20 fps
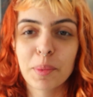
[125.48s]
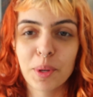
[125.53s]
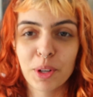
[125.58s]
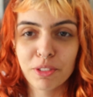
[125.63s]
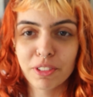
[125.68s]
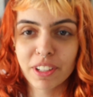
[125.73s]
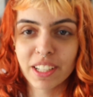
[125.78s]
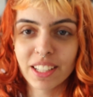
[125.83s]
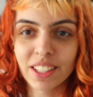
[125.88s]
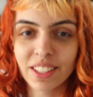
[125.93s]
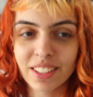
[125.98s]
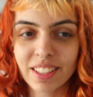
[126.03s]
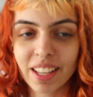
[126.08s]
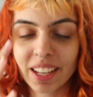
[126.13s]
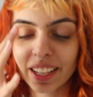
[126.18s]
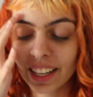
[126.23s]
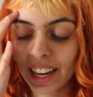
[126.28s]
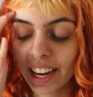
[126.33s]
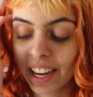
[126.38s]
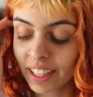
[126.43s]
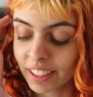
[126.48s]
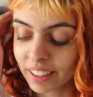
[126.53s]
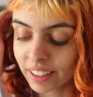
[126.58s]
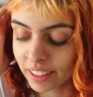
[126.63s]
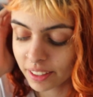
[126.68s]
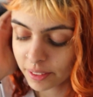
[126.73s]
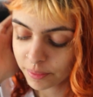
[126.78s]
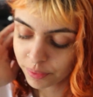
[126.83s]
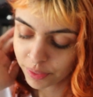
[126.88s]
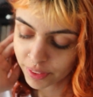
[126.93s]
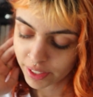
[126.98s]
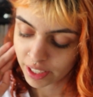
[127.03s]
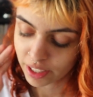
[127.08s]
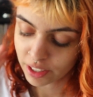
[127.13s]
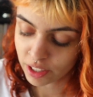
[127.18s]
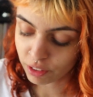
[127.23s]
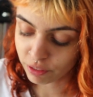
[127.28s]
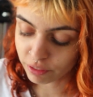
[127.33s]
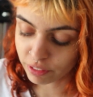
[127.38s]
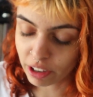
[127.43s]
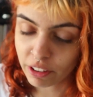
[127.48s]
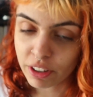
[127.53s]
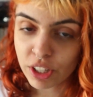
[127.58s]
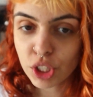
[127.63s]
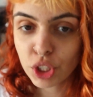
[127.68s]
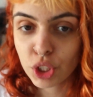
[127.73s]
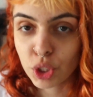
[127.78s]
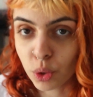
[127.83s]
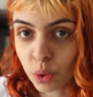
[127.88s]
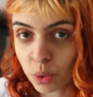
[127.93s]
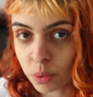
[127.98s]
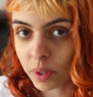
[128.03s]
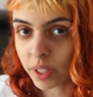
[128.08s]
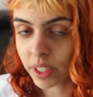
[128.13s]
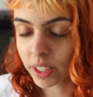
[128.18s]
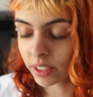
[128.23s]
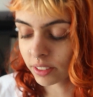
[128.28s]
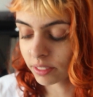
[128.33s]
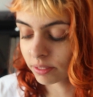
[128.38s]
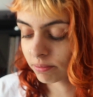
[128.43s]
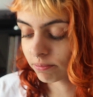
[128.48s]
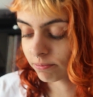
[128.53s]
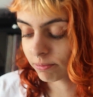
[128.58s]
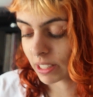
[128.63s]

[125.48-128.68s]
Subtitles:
movies. Again, very short one